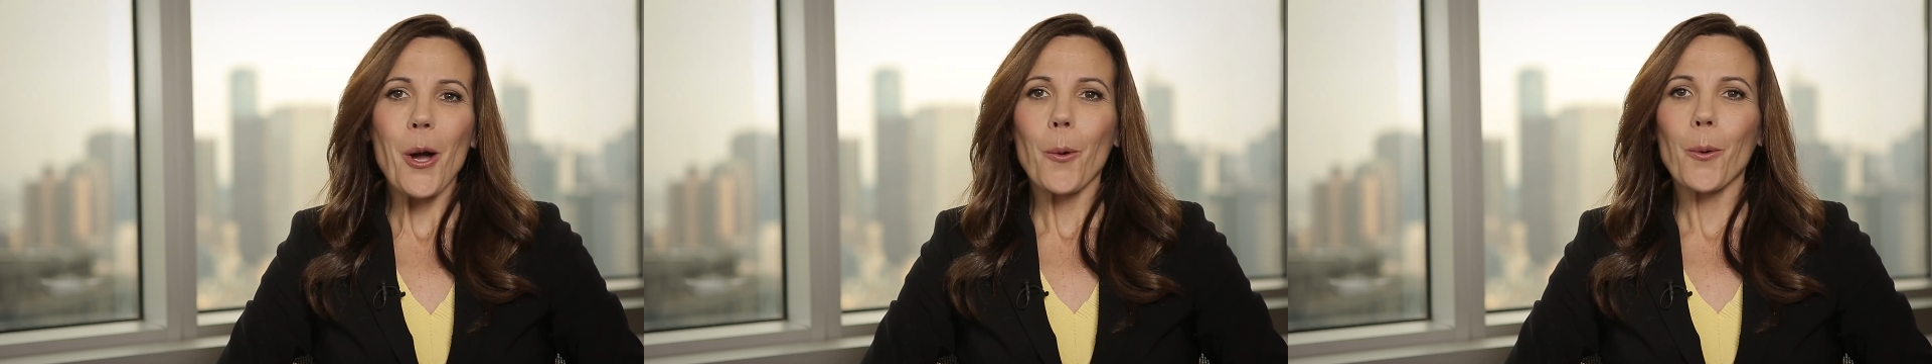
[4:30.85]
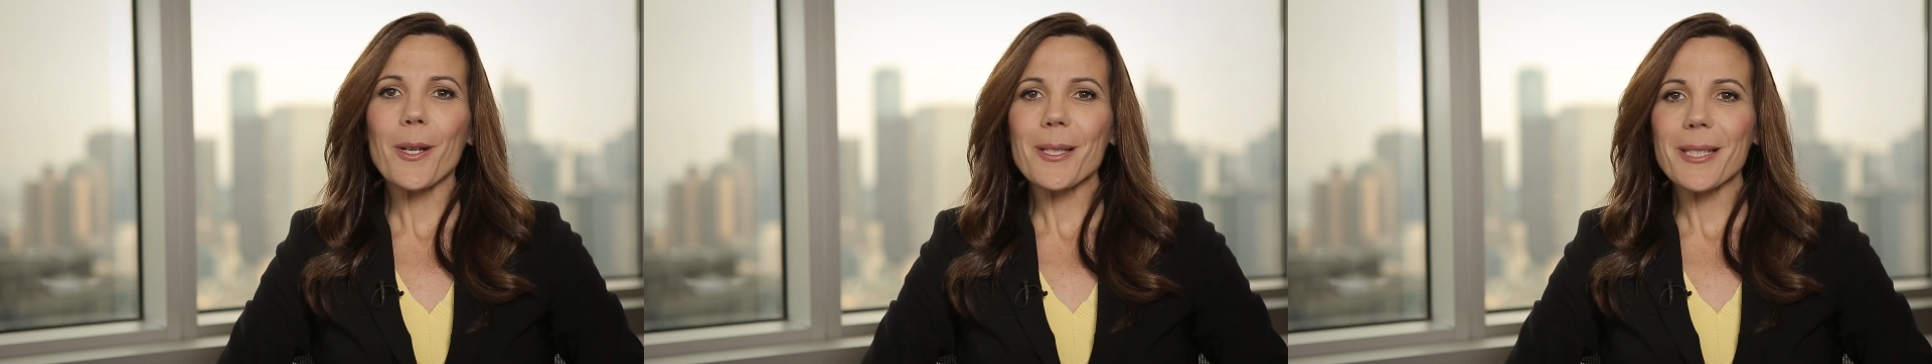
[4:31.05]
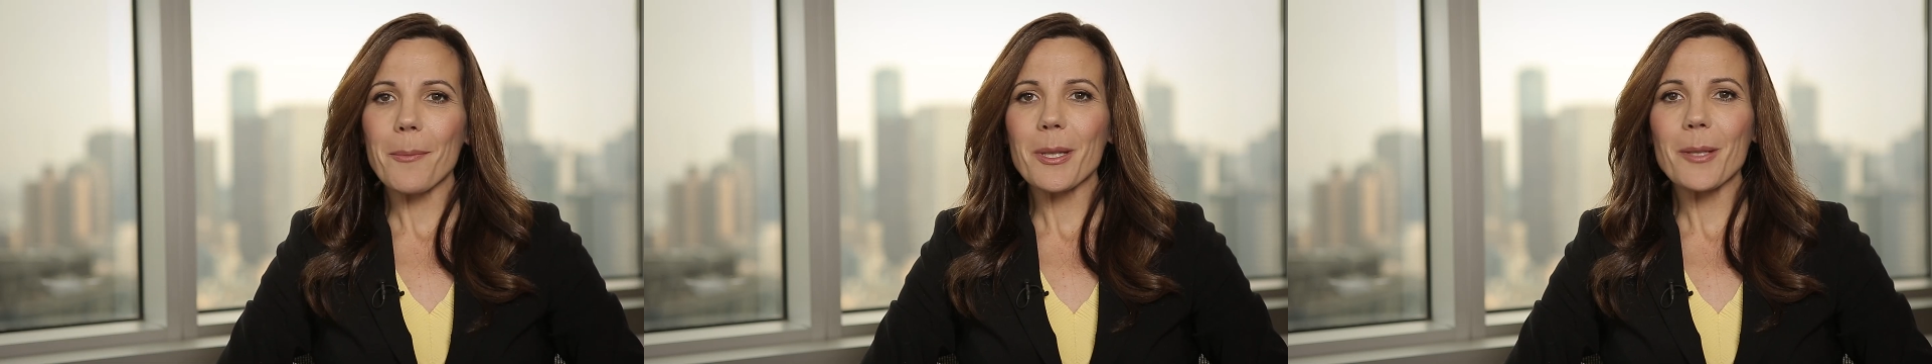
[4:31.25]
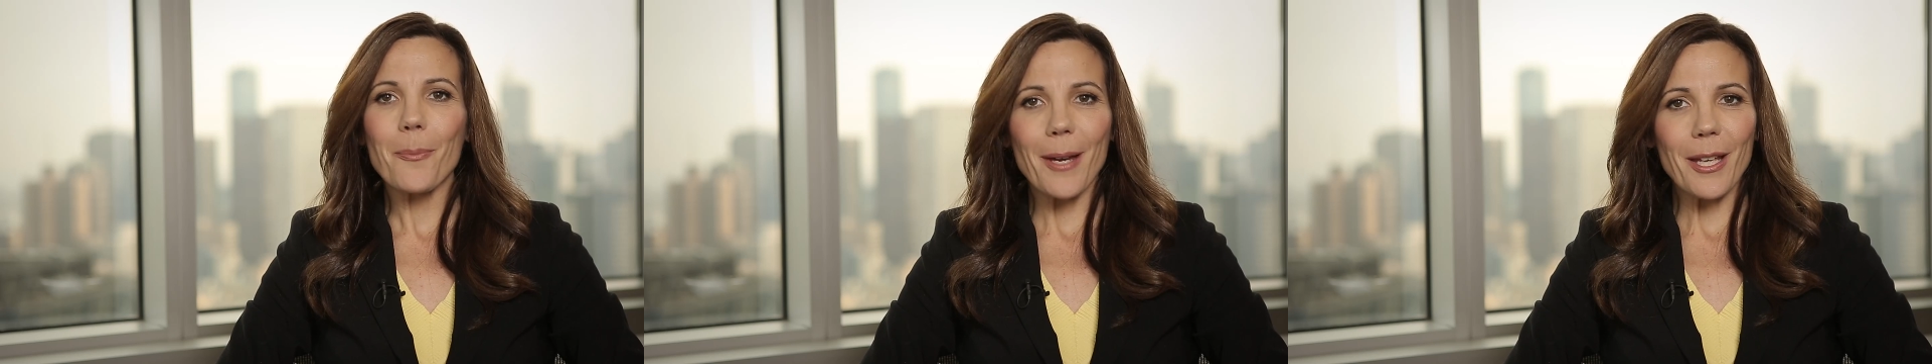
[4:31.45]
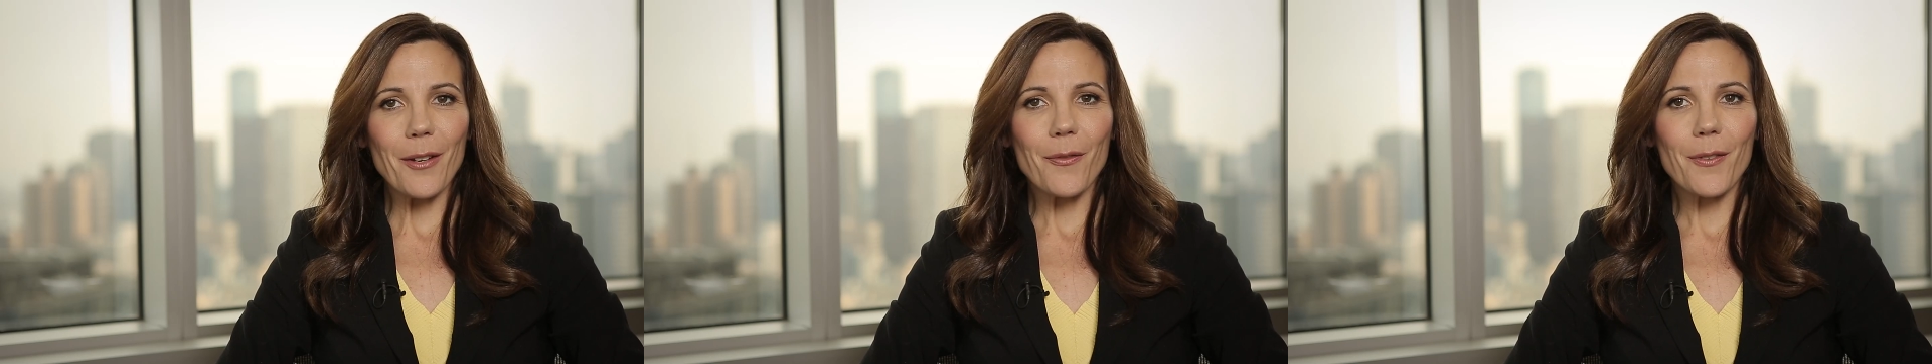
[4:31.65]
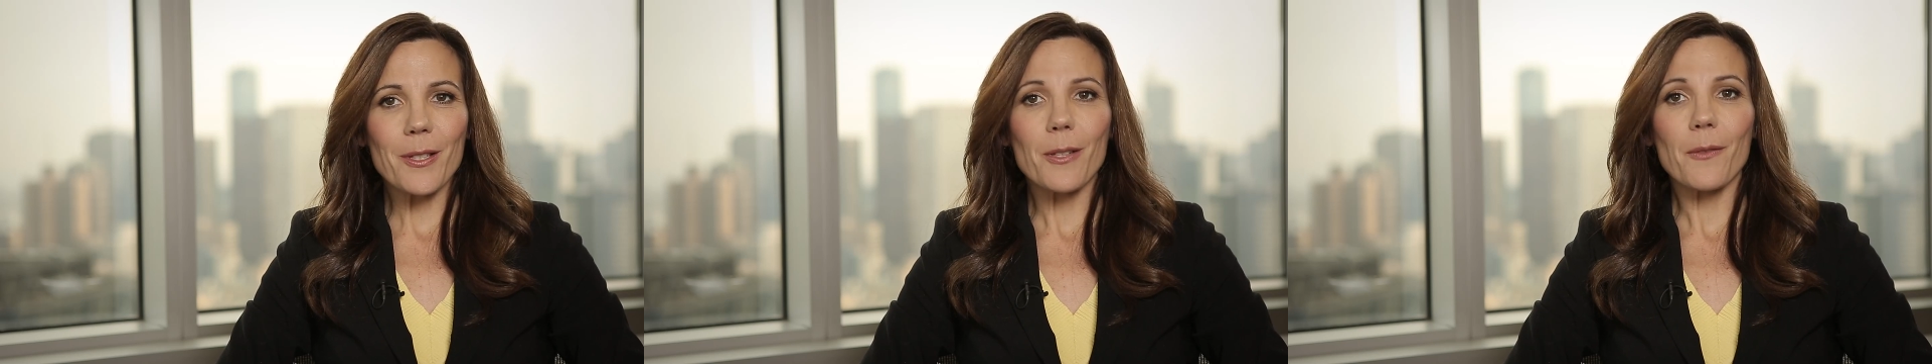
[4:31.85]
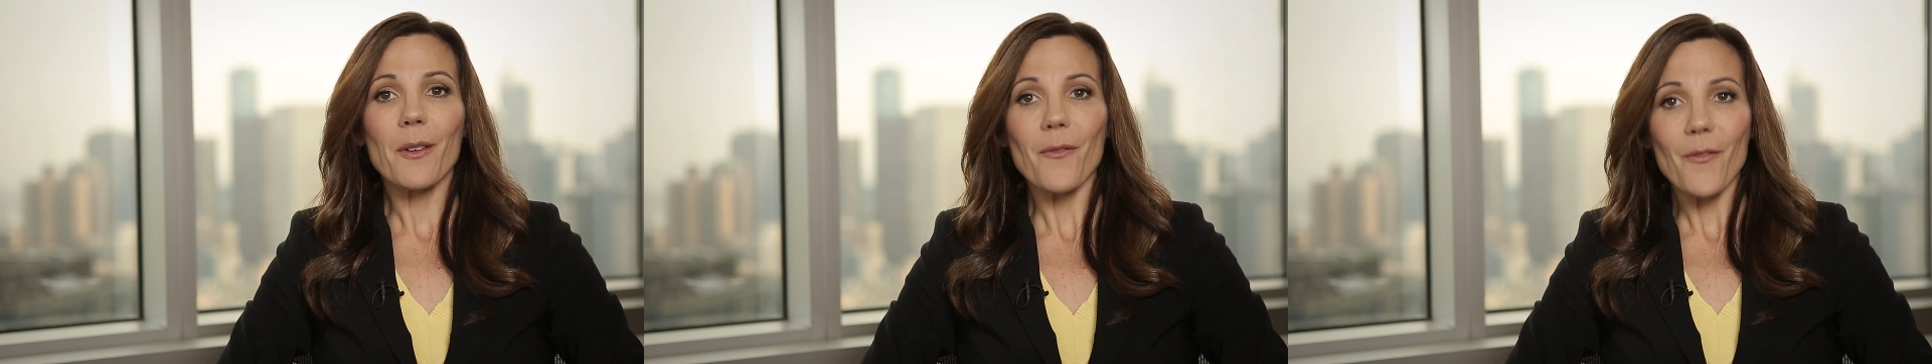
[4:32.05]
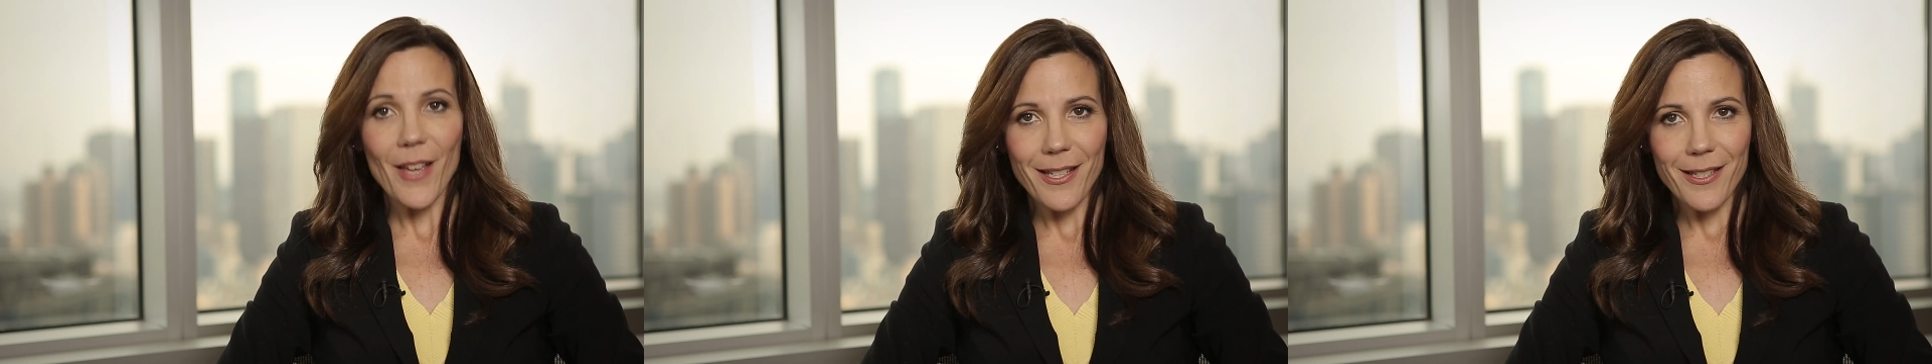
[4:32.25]
What are some of the benefits of
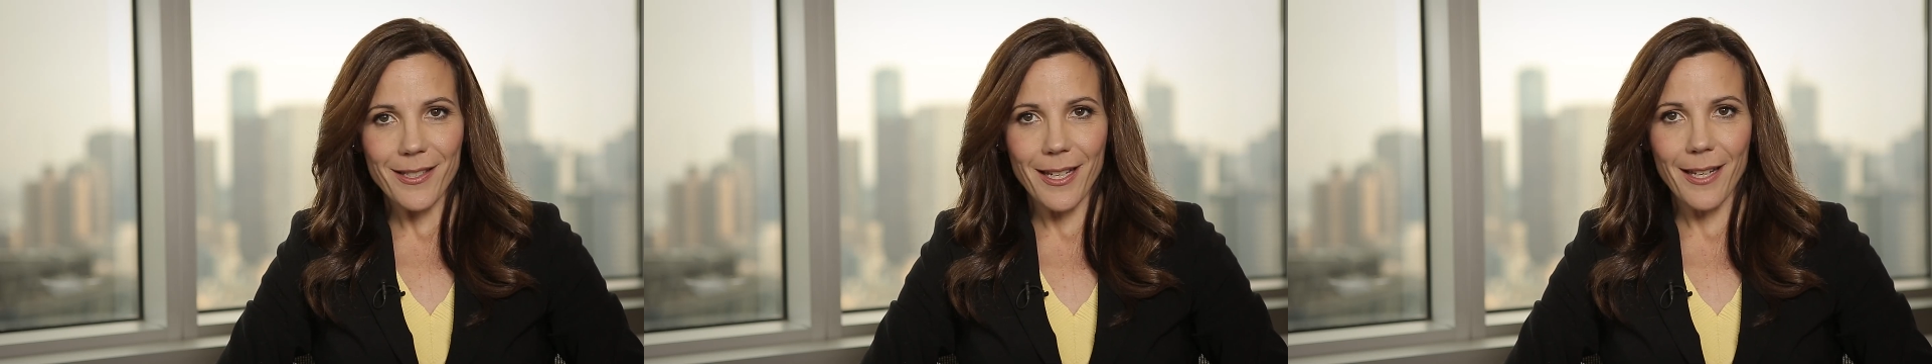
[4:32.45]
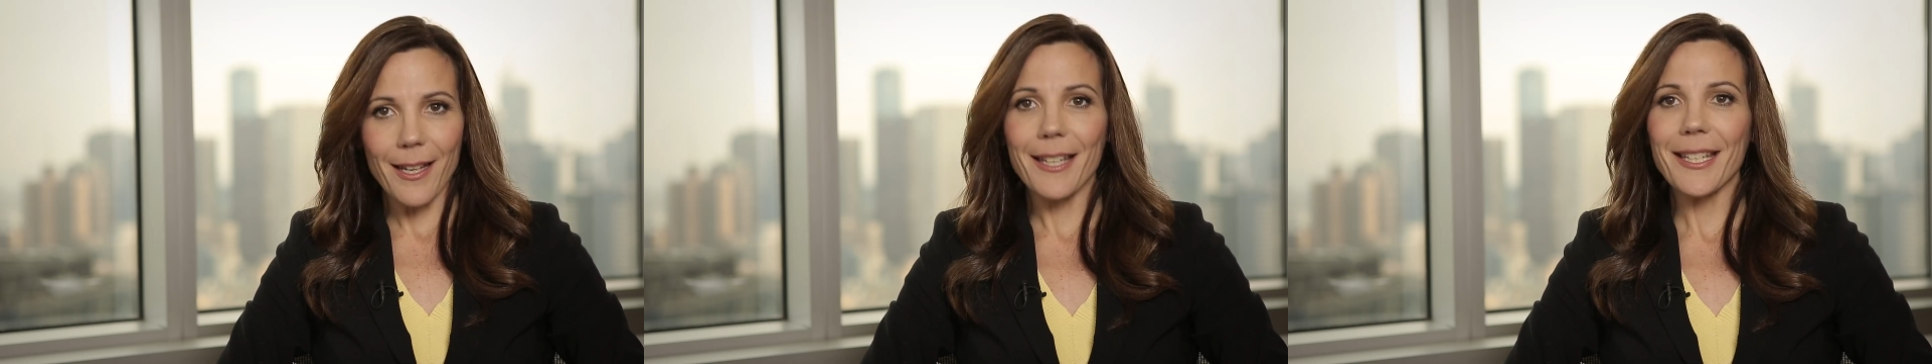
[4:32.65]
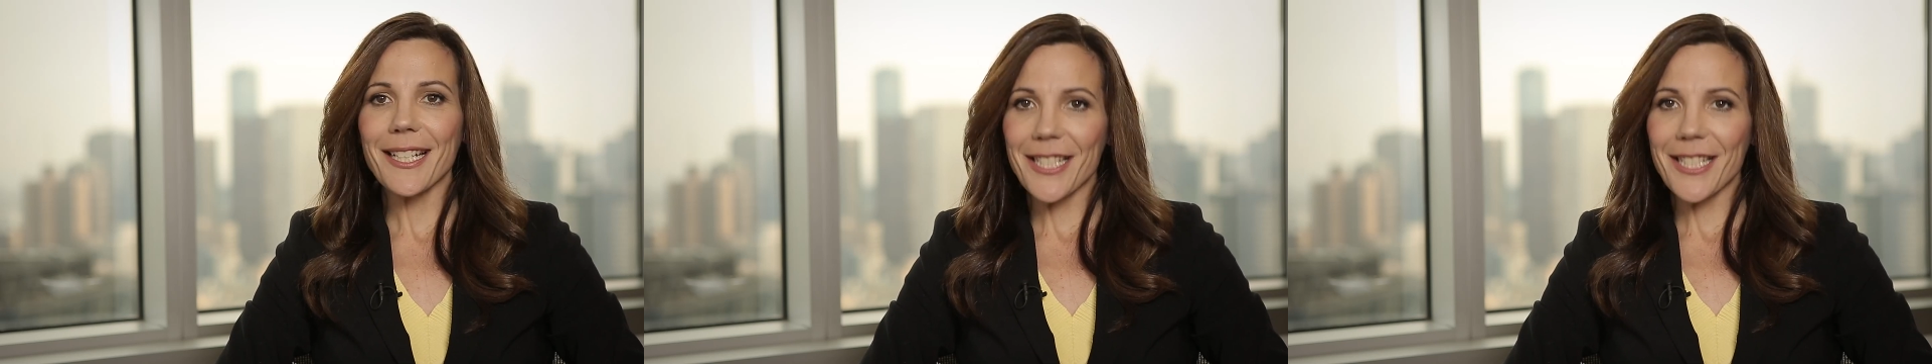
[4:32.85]
investing in